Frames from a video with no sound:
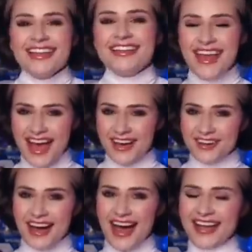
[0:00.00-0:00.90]

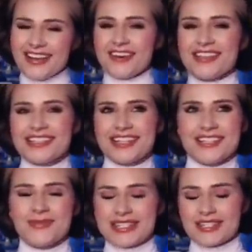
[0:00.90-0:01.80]
Now, I know this
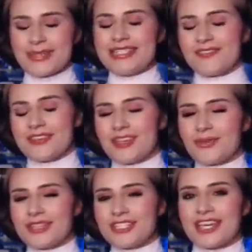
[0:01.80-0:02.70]
costume is a little bit different than the
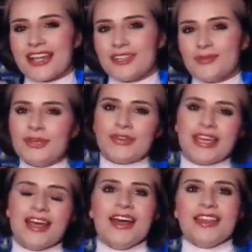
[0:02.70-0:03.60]
one that she had in the movie.